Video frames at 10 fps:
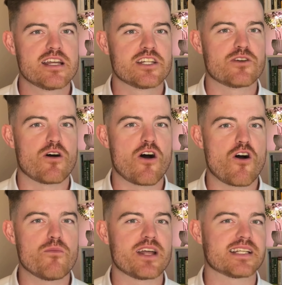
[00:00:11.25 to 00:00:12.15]
to a
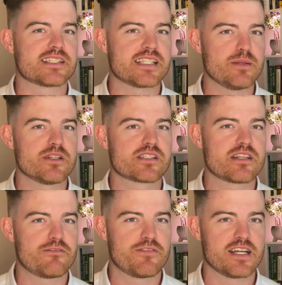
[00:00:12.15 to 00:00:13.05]
home that
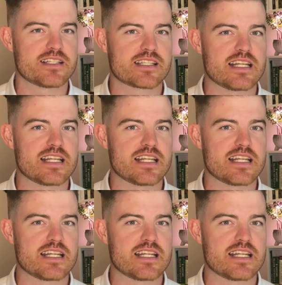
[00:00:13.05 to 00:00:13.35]
seamlessly fits